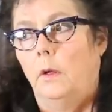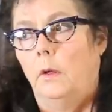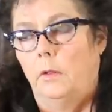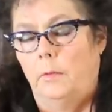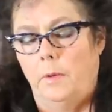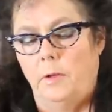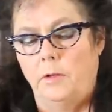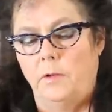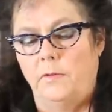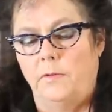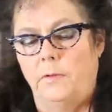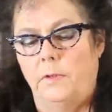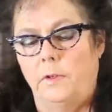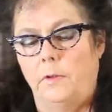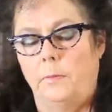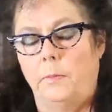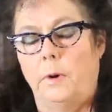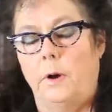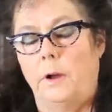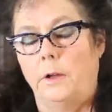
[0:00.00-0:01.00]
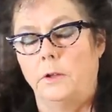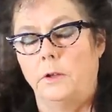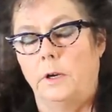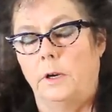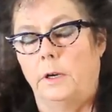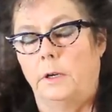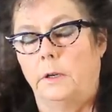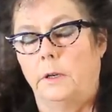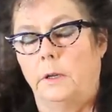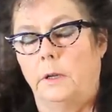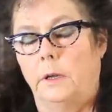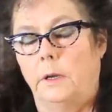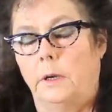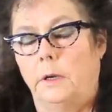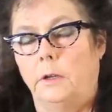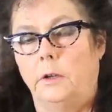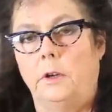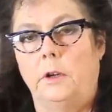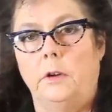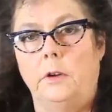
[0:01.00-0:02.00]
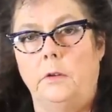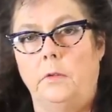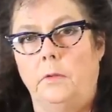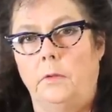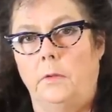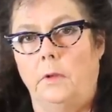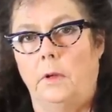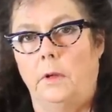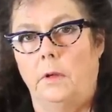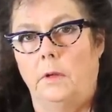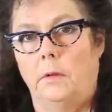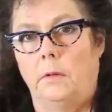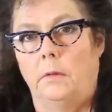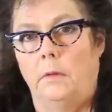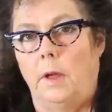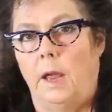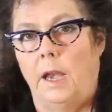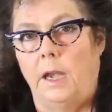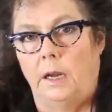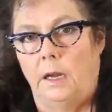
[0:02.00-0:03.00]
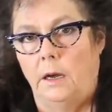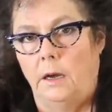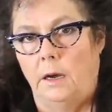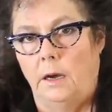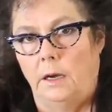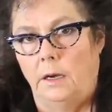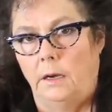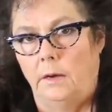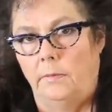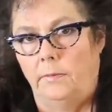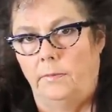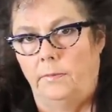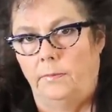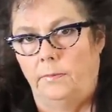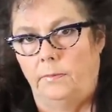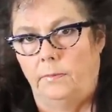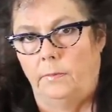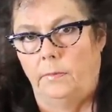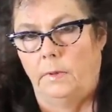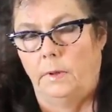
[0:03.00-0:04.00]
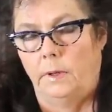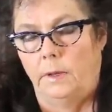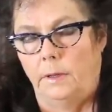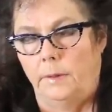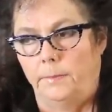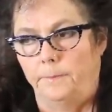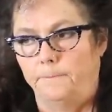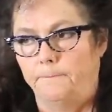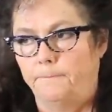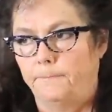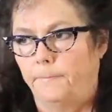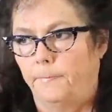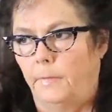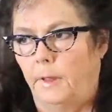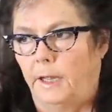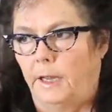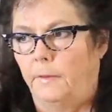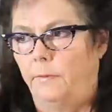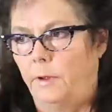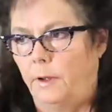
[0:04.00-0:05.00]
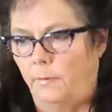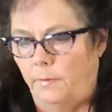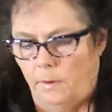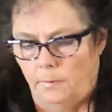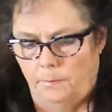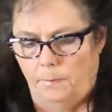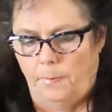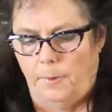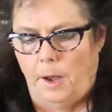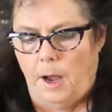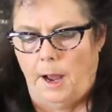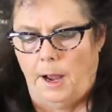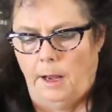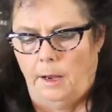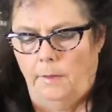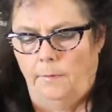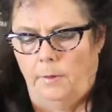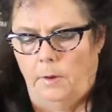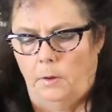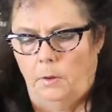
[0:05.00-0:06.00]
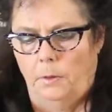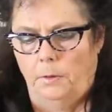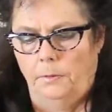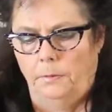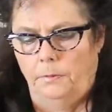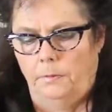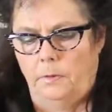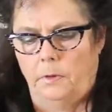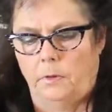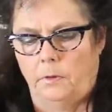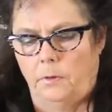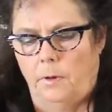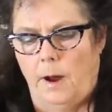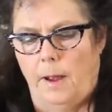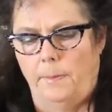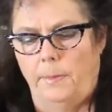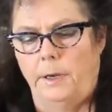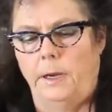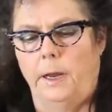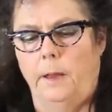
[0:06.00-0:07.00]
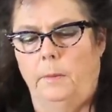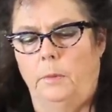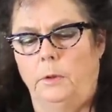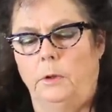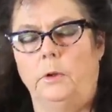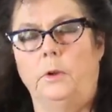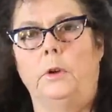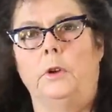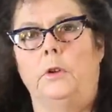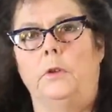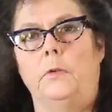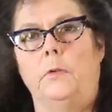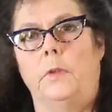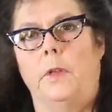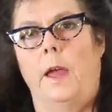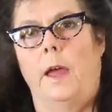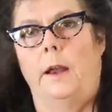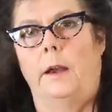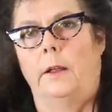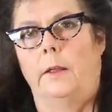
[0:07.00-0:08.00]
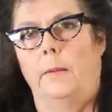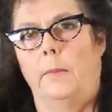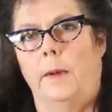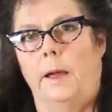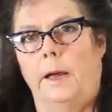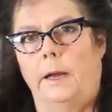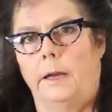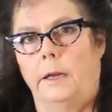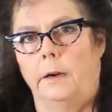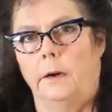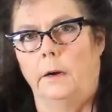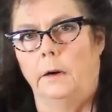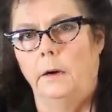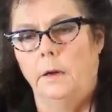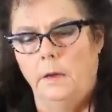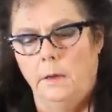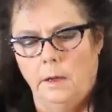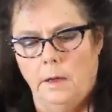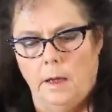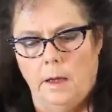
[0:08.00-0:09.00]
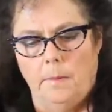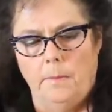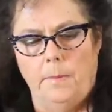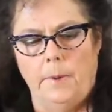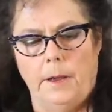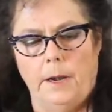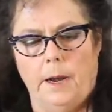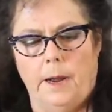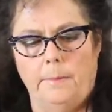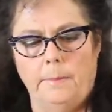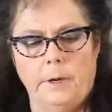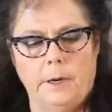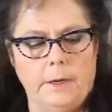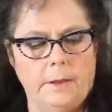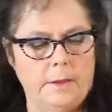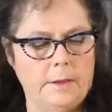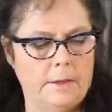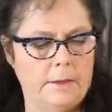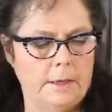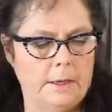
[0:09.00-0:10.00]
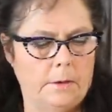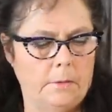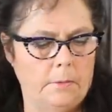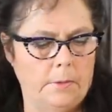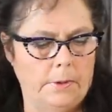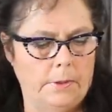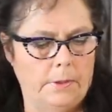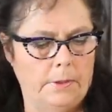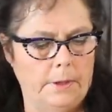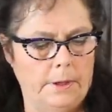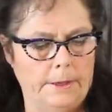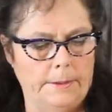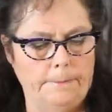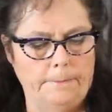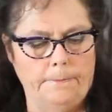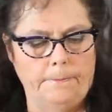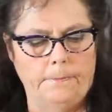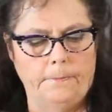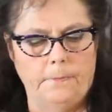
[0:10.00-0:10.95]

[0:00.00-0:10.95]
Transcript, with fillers: especially for this project, uh, you can use any kind of, um, like if you have a pile of old scrap enamel, you can use that on the back here. But I'm going to stick with um,